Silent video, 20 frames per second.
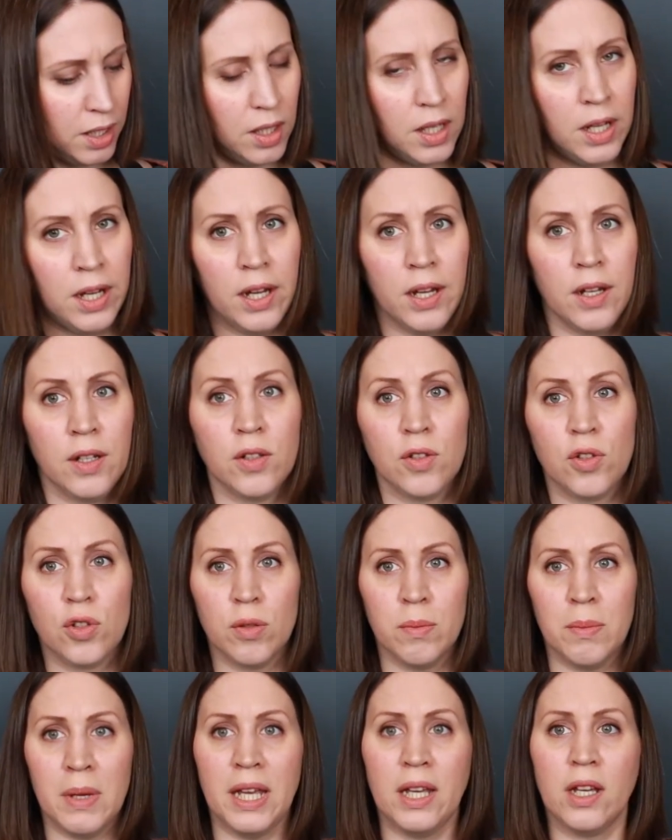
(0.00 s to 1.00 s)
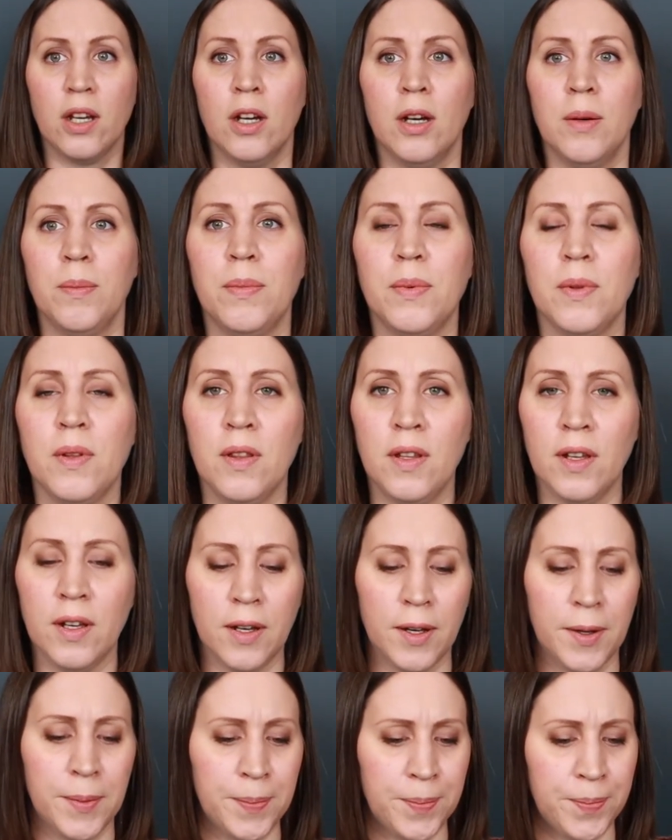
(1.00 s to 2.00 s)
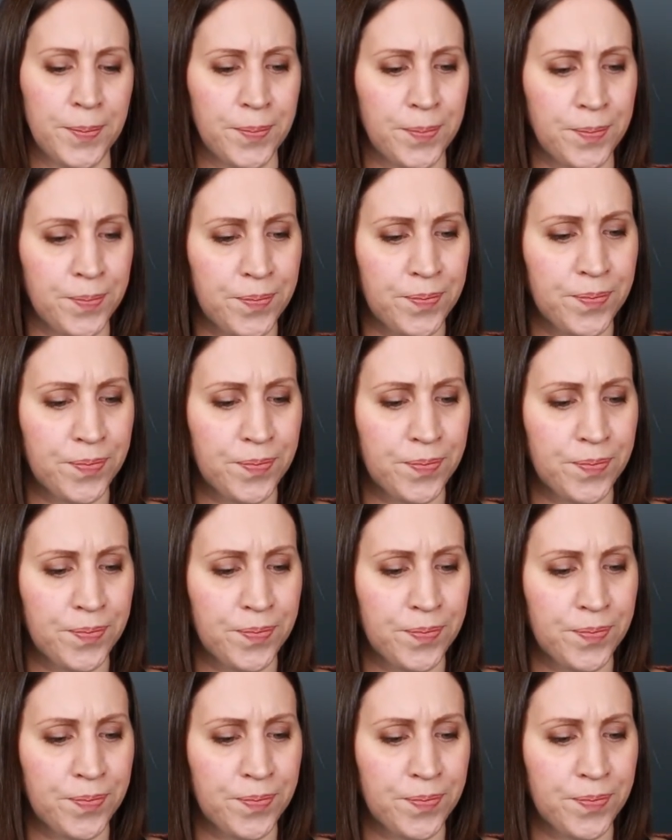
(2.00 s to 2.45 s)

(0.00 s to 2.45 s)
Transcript: and to make up the